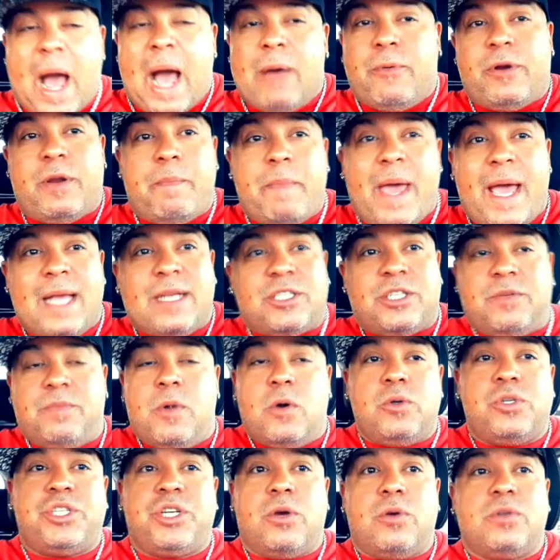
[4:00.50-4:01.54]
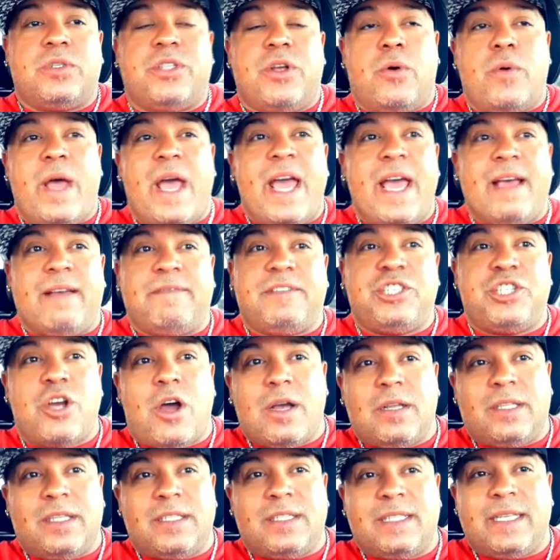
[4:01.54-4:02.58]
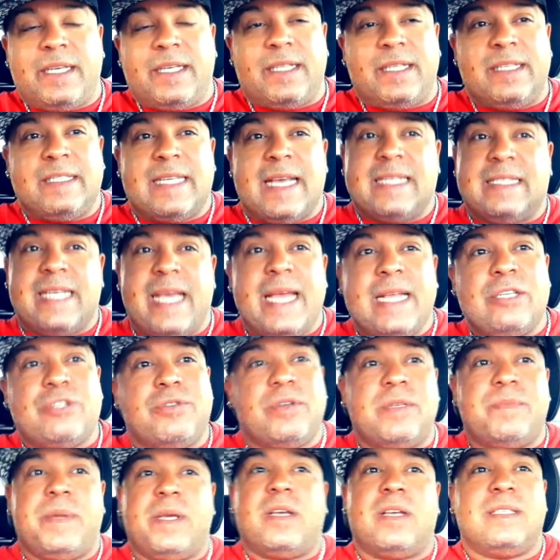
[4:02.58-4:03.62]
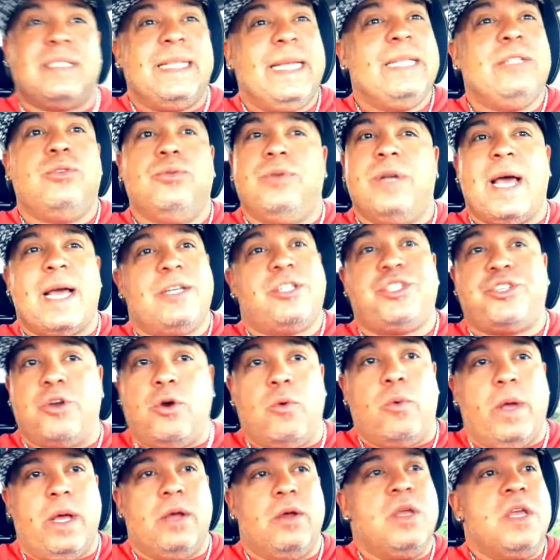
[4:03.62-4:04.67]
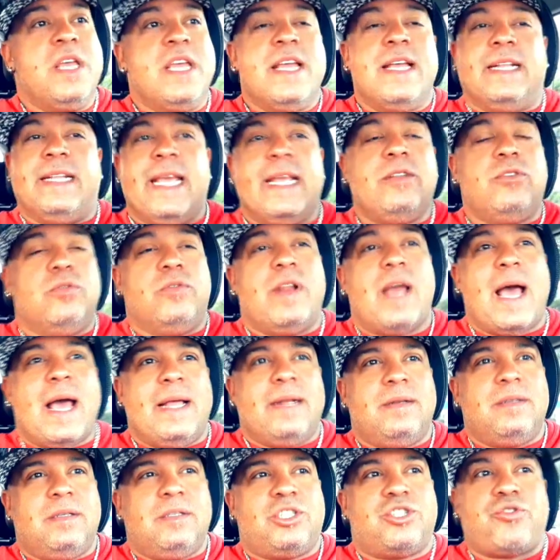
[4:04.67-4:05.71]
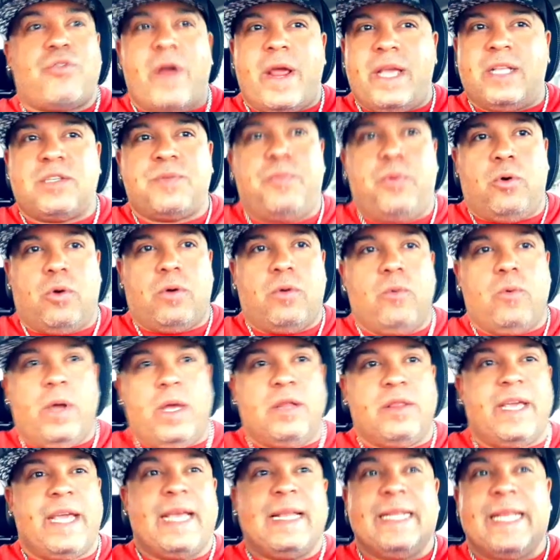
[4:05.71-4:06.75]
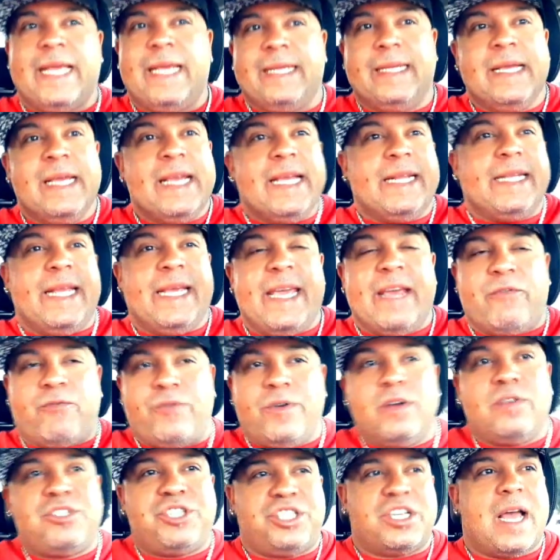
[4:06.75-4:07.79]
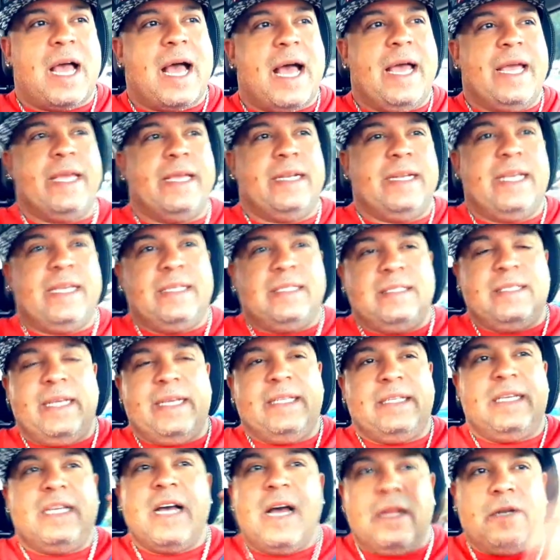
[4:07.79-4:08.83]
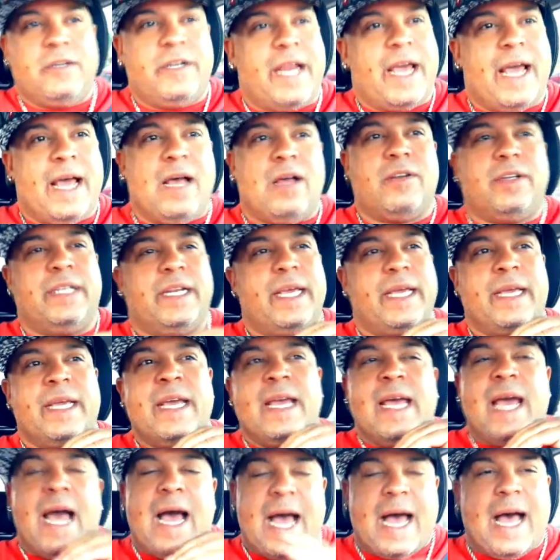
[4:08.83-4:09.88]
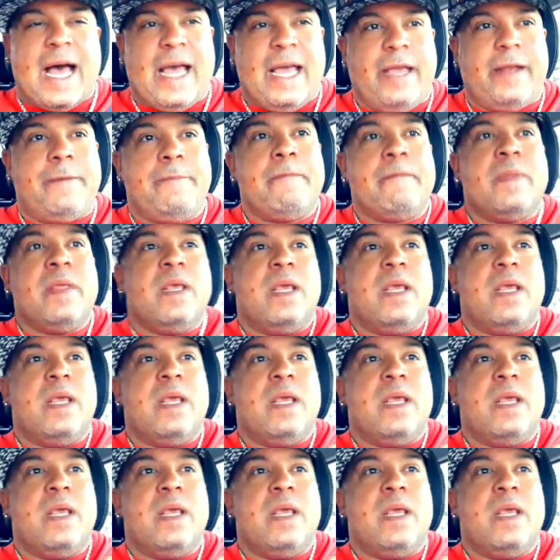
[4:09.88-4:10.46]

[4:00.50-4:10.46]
I would imagine most shows don't have chocolate cichlids as entries because they do not show well. They do not transport well. They they, they get real shy and they, they color down and they hide.